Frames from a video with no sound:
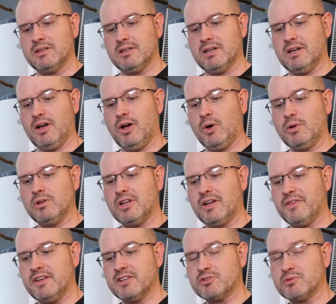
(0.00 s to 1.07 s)
hole
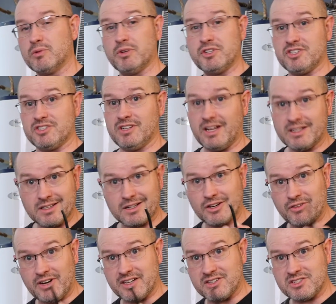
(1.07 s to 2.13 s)
on this one, which is not the
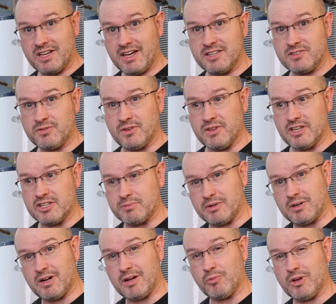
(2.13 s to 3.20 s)
correct size for this,
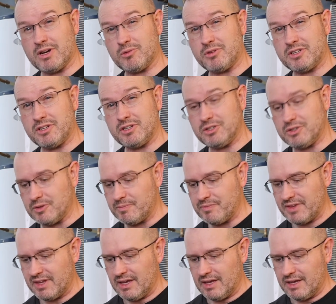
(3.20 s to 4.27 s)
but what I'm going to do
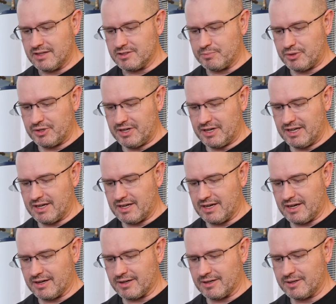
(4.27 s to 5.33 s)
is put it in
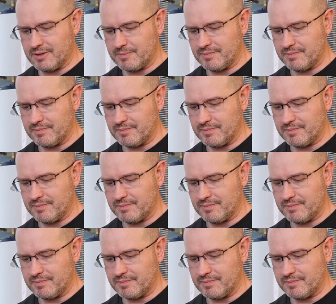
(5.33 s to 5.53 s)
here,